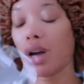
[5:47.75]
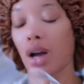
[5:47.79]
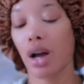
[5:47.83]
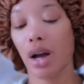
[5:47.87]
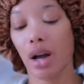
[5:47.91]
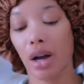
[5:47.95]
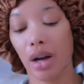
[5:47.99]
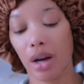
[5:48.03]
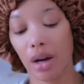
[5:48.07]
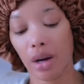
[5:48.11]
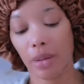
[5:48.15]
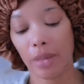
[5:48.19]

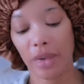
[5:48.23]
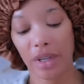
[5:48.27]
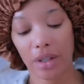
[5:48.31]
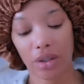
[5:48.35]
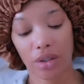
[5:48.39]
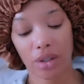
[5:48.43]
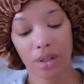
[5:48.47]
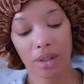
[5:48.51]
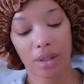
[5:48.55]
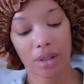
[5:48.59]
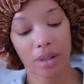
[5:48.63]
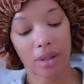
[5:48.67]
Um,
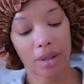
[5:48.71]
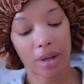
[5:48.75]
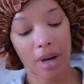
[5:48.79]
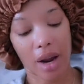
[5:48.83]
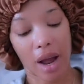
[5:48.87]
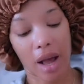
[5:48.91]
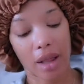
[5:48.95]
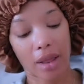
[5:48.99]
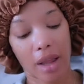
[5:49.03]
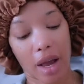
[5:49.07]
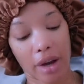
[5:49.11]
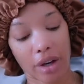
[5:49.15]
it's just
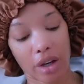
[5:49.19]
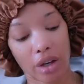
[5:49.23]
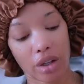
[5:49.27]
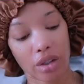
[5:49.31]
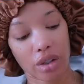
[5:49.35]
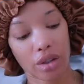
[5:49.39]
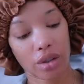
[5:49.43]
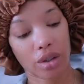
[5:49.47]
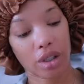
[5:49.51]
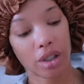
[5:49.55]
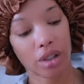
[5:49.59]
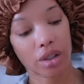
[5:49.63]
not like your
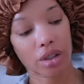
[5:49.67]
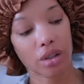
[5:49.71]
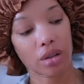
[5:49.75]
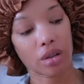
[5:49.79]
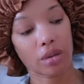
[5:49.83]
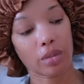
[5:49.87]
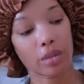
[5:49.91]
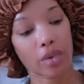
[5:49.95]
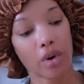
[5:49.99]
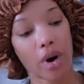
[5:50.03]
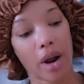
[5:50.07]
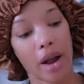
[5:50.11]

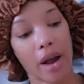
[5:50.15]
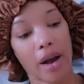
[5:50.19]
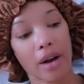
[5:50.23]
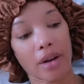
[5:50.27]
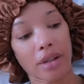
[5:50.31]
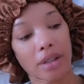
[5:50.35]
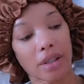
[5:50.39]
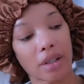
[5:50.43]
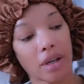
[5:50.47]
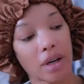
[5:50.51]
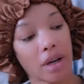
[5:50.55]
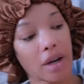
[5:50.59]
traditional
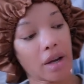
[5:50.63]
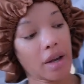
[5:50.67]
brows.